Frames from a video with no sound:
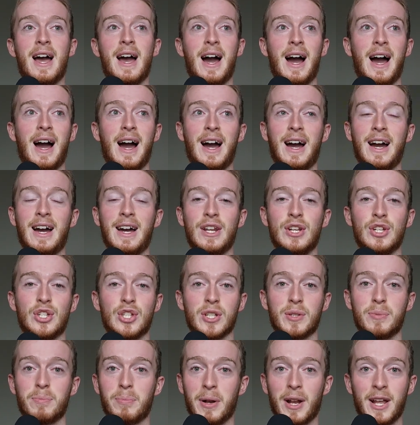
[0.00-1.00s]
and
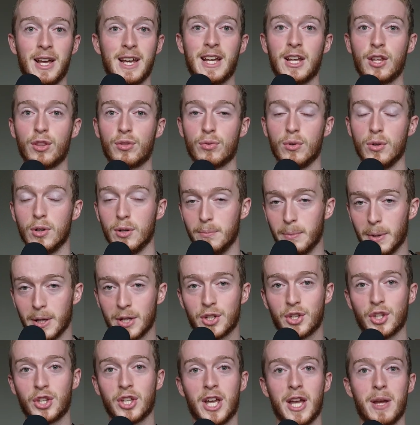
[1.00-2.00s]
just playing through as
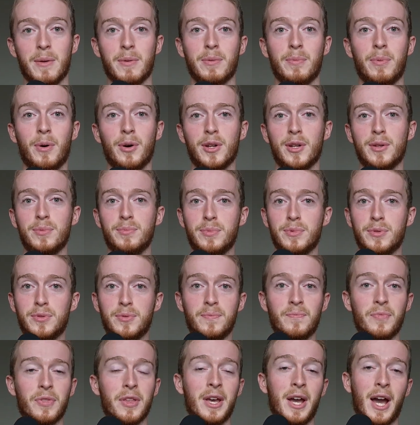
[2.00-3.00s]
much of the game as possible
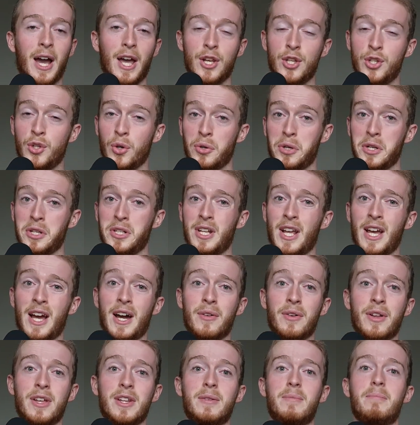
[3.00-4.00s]
and jotting
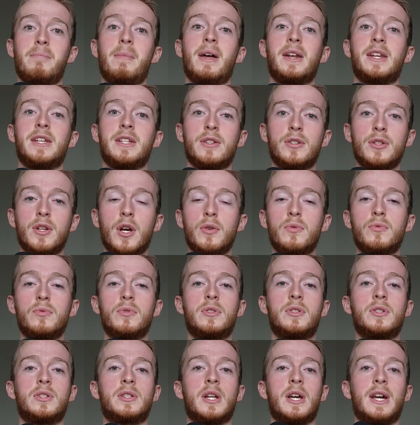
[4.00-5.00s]
down as many
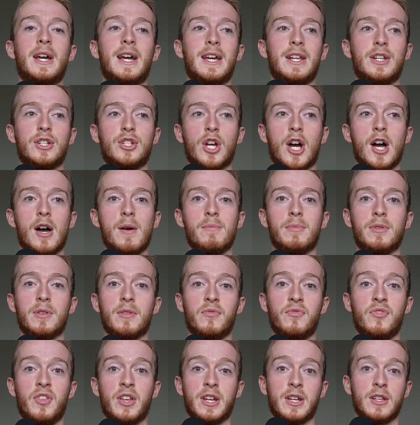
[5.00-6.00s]
notes in terms of
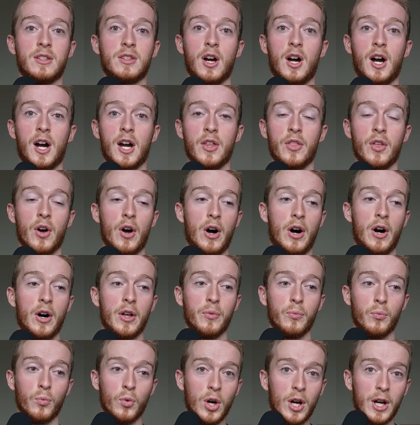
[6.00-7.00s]
things that either
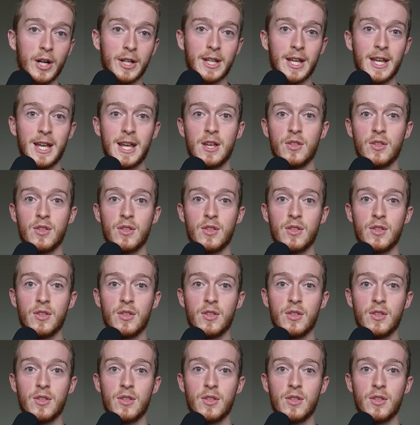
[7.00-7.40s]
aren't working,